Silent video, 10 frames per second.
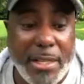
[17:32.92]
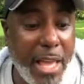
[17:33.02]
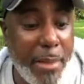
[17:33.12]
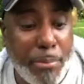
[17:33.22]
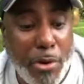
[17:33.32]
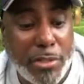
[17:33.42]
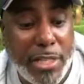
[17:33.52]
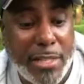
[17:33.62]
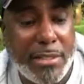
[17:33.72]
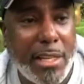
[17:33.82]
They
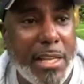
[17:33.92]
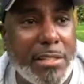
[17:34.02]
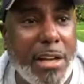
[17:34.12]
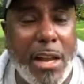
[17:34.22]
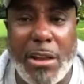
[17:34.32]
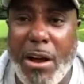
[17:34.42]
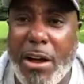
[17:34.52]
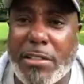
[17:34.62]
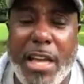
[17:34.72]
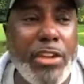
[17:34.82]
protest against gun
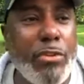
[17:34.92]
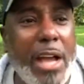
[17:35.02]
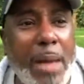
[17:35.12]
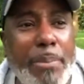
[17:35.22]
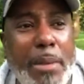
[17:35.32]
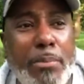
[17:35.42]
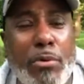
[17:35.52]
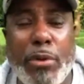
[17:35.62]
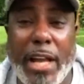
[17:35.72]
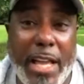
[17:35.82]
laws, and you got
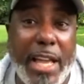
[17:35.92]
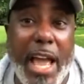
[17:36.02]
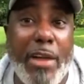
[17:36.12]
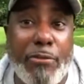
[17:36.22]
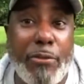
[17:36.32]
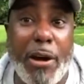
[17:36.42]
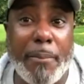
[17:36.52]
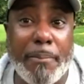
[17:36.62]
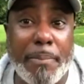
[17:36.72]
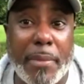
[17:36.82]
people where they came
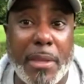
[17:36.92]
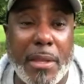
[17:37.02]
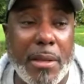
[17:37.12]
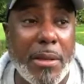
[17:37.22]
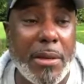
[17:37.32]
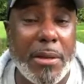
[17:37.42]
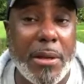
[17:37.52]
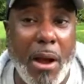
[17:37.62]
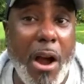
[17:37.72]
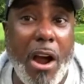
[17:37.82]
from
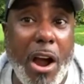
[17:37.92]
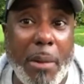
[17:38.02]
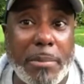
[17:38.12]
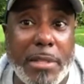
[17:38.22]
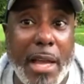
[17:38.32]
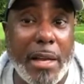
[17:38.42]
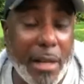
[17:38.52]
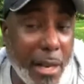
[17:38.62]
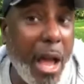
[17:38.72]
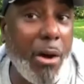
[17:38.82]
armed saying
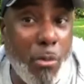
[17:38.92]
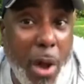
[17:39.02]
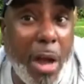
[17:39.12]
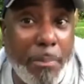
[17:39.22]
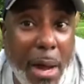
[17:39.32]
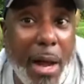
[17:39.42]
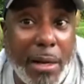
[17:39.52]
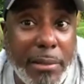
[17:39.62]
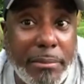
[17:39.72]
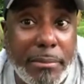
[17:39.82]
Allahu
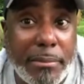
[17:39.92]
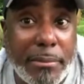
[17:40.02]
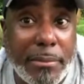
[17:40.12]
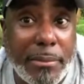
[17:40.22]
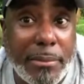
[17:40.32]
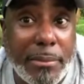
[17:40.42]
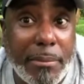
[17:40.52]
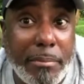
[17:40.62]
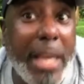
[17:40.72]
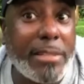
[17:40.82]
Akbar.
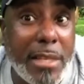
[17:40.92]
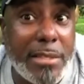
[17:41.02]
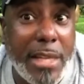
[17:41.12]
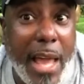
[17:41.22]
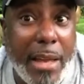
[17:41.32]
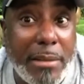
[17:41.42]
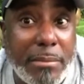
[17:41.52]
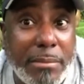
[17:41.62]
Make sense of that.